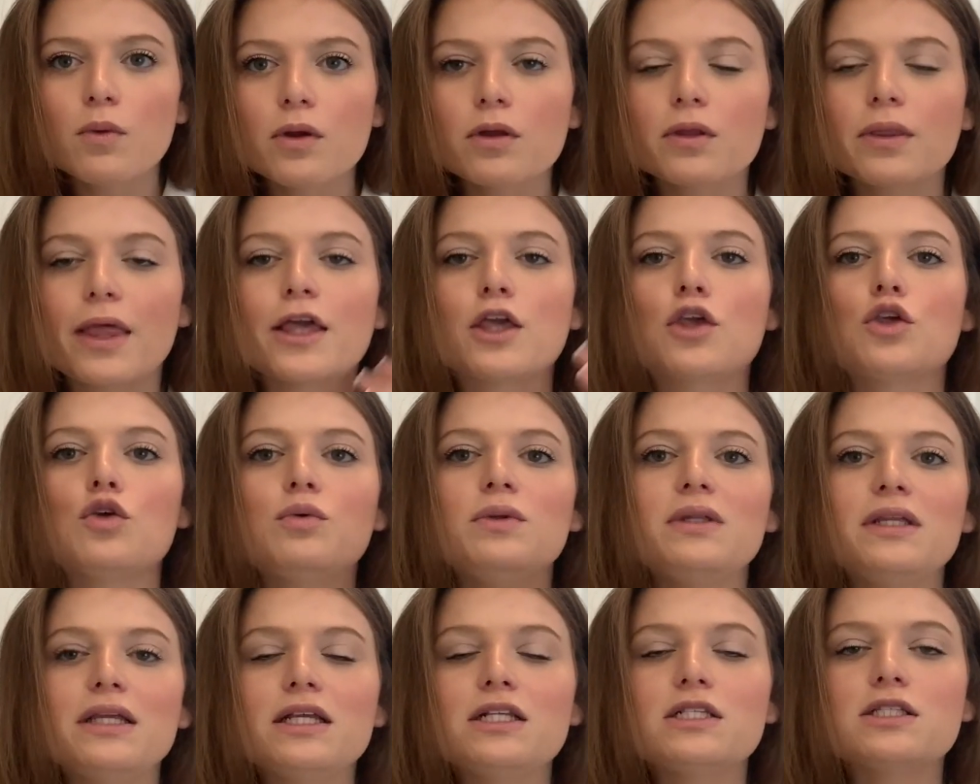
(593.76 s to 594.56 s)
Like you
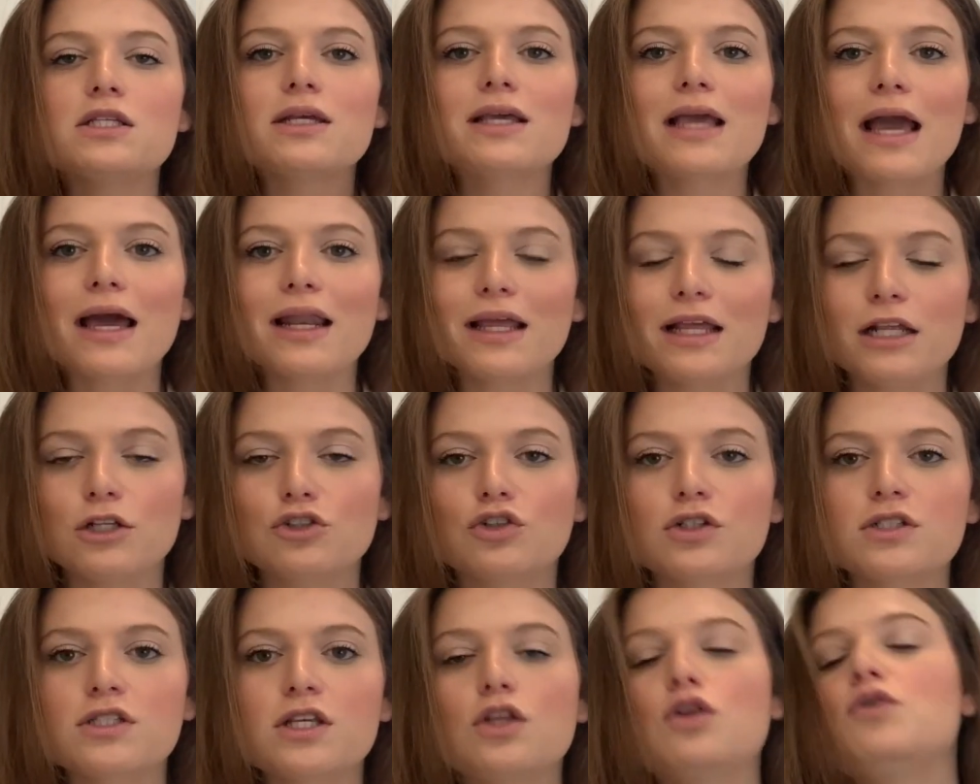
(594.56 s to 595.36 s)
need to get
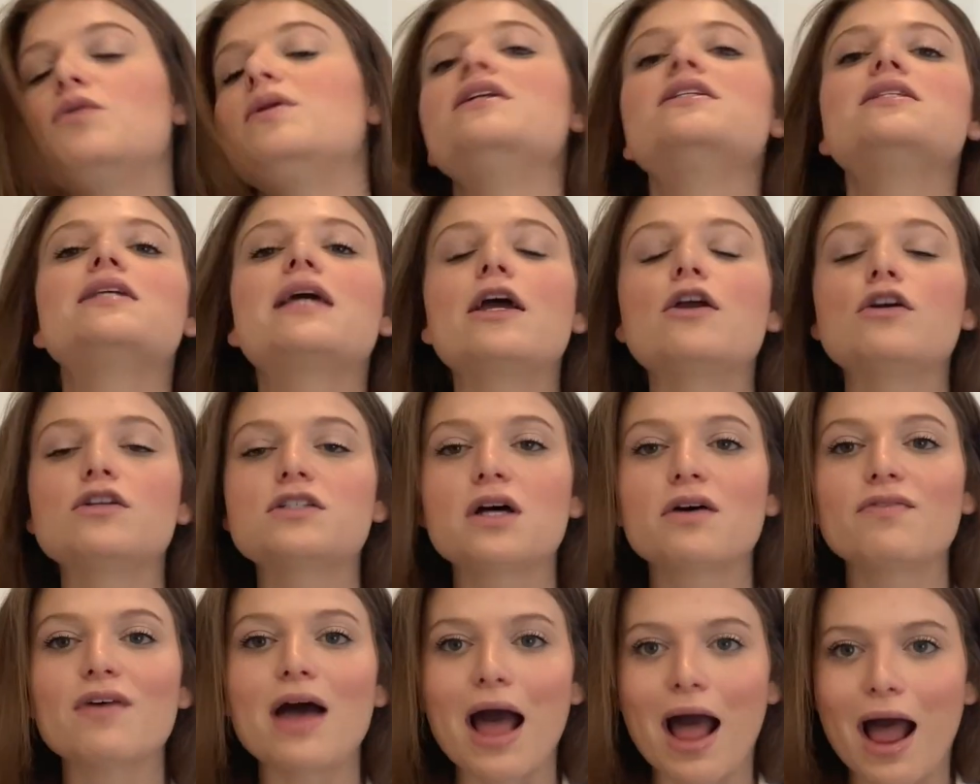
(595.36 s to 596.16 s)
interested, you need to get
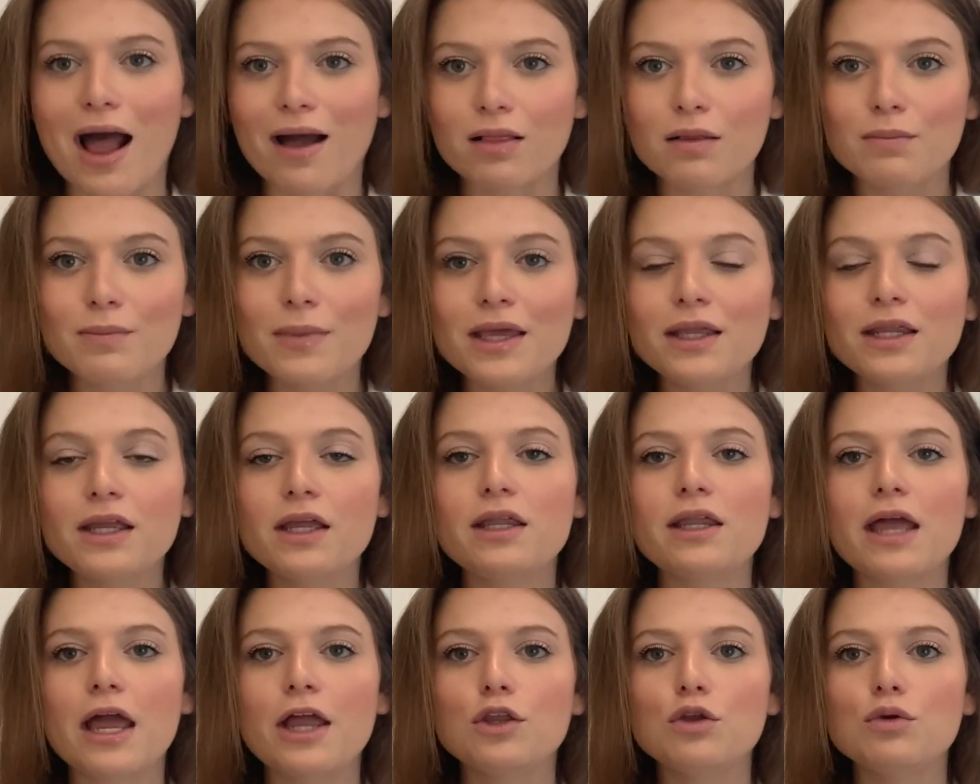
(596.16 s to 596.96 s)
yourself
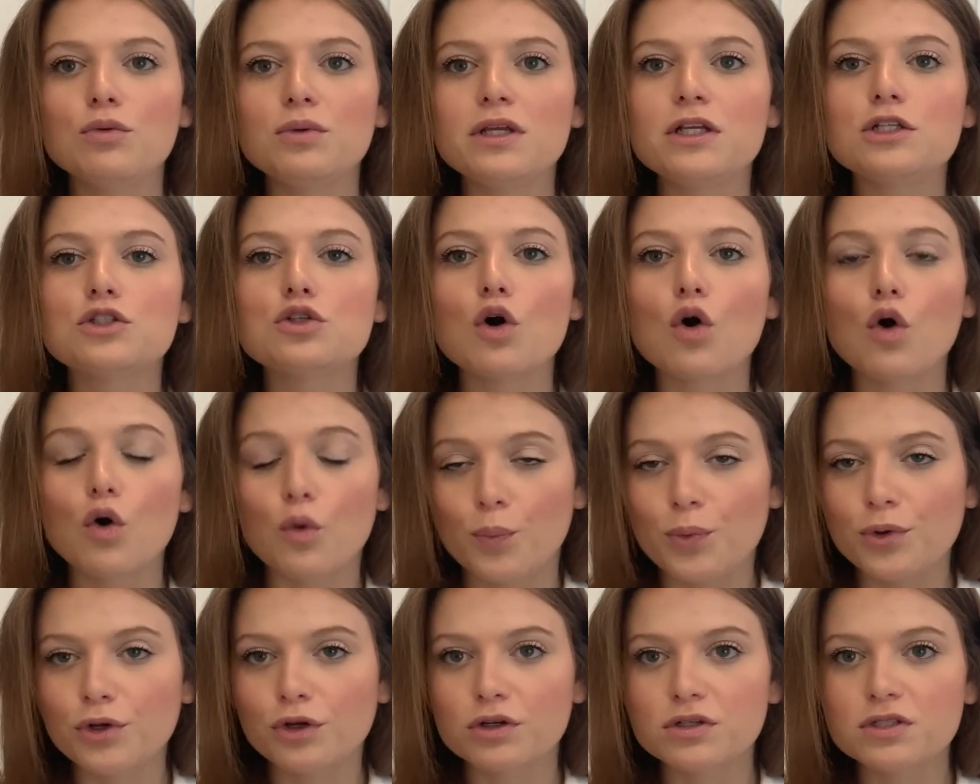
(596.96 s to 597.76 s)
acclimated, and you need to
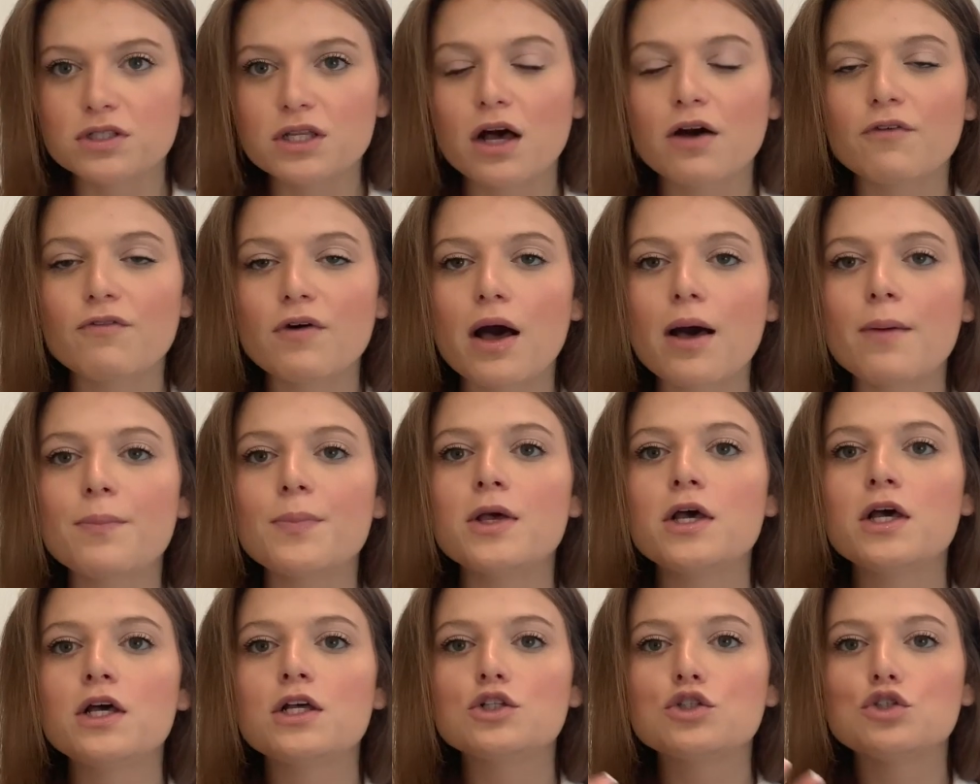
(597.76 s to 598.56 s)
open yourself up
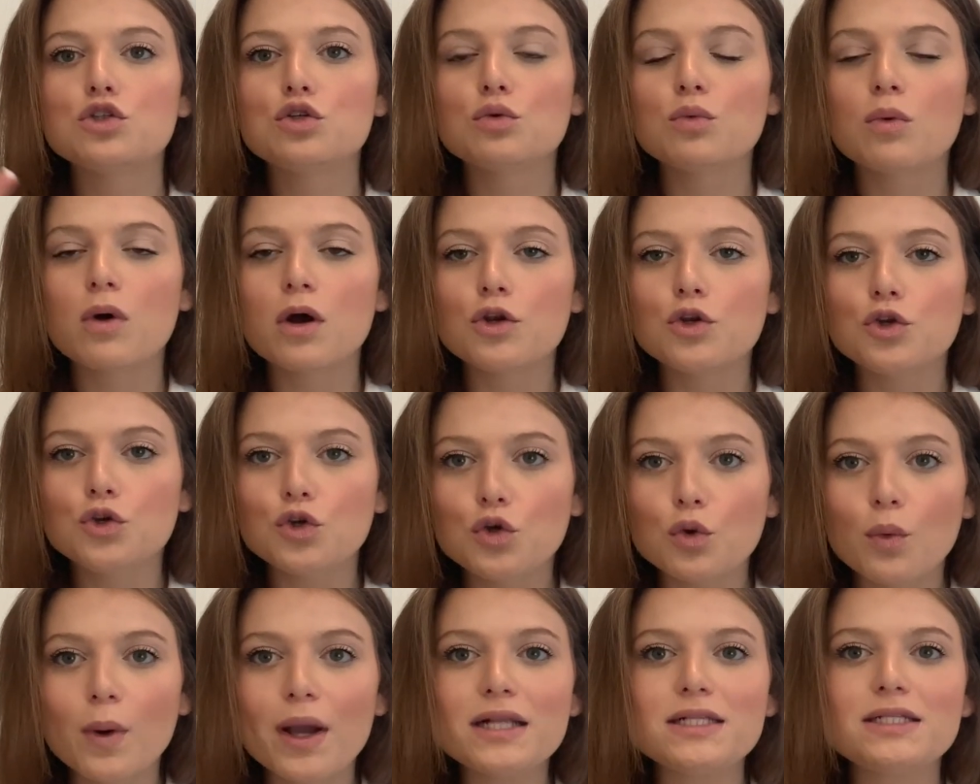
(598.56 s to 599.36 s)
to
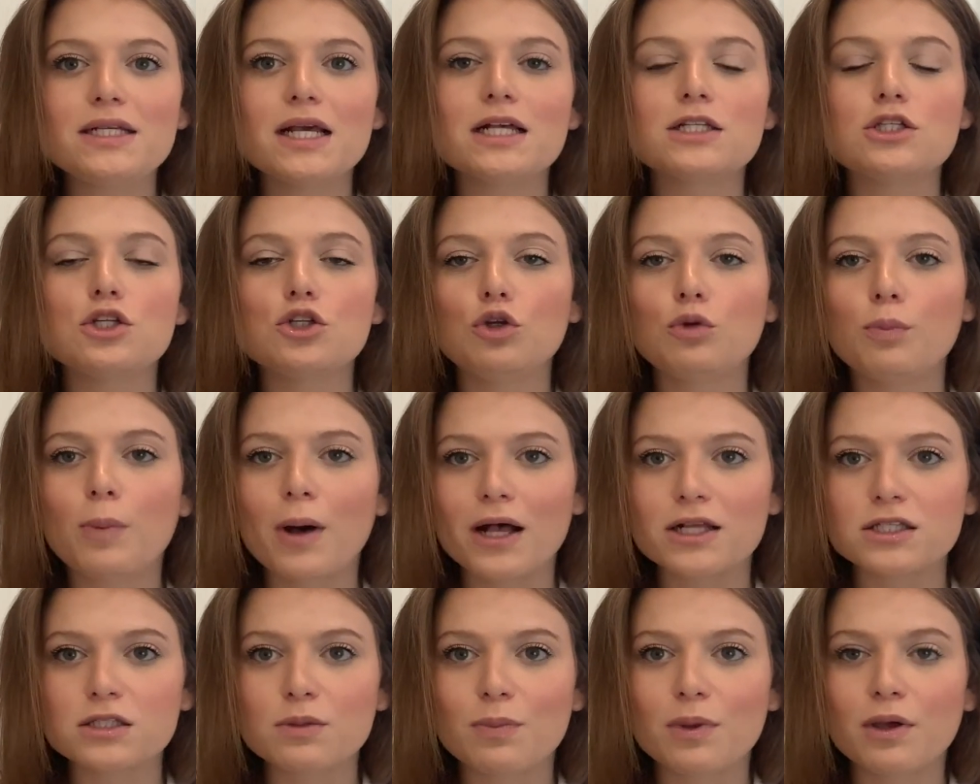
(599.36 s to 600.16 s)
new ideas and new
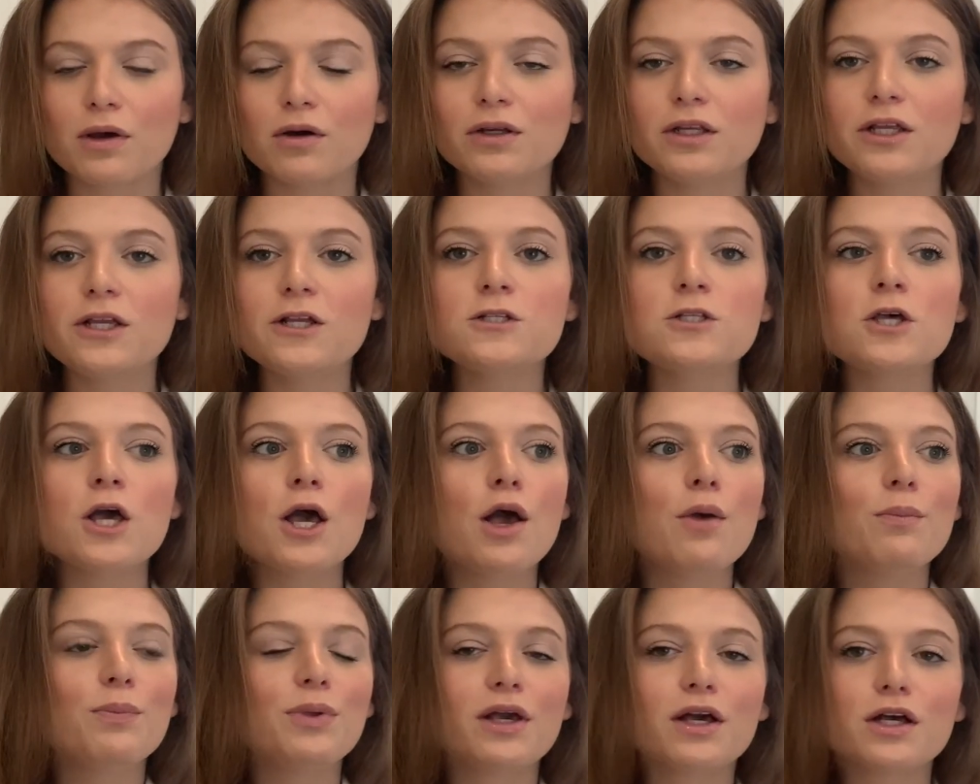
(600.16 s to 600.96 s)
possibilities
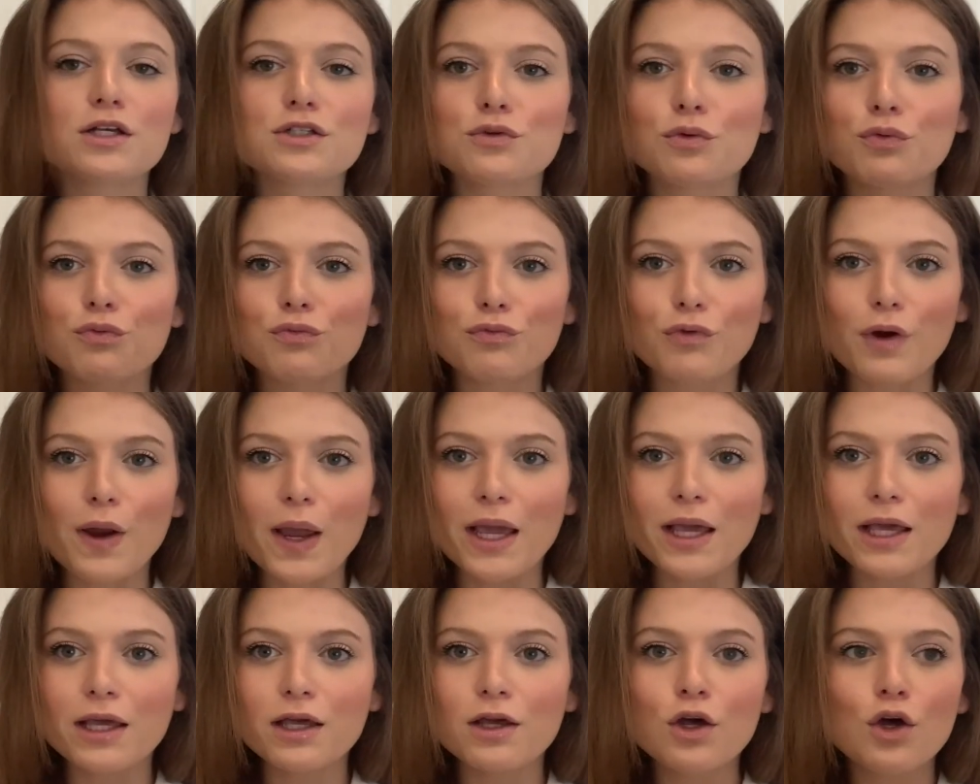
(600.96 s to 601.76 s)
because
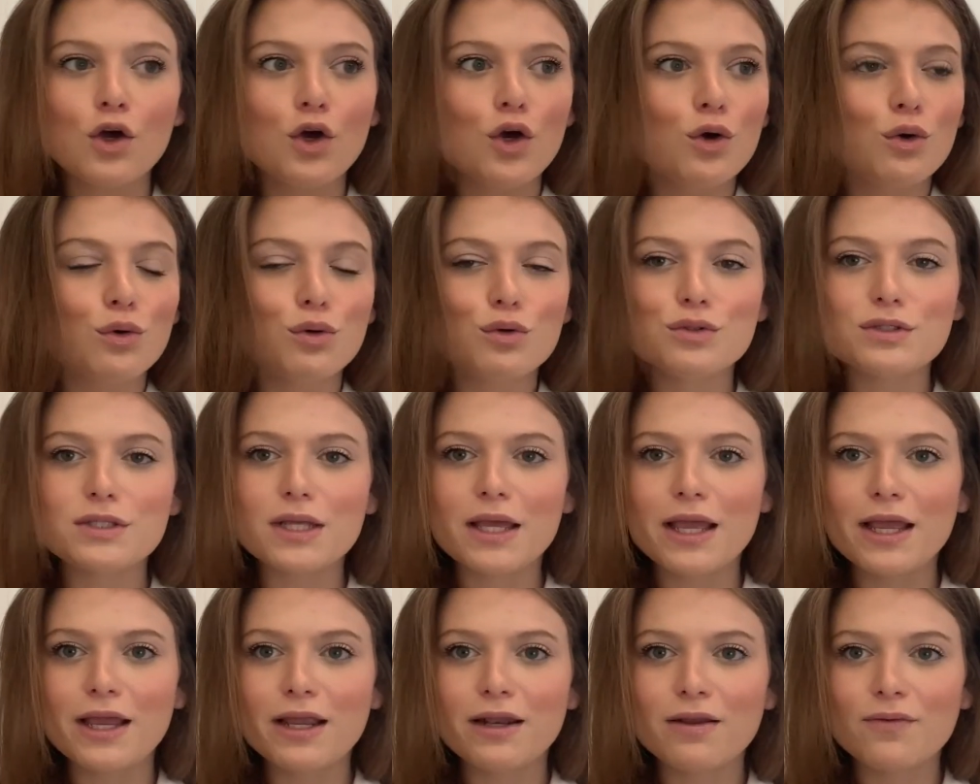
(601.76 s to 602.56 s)
Frank, who's
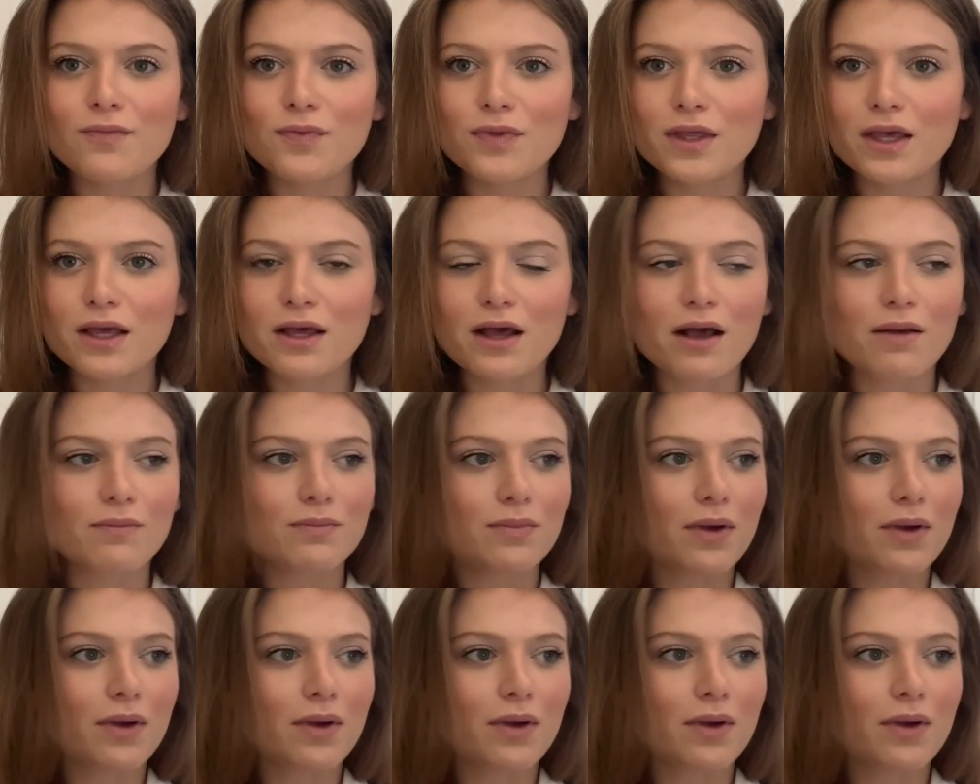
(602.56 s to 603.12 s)
in the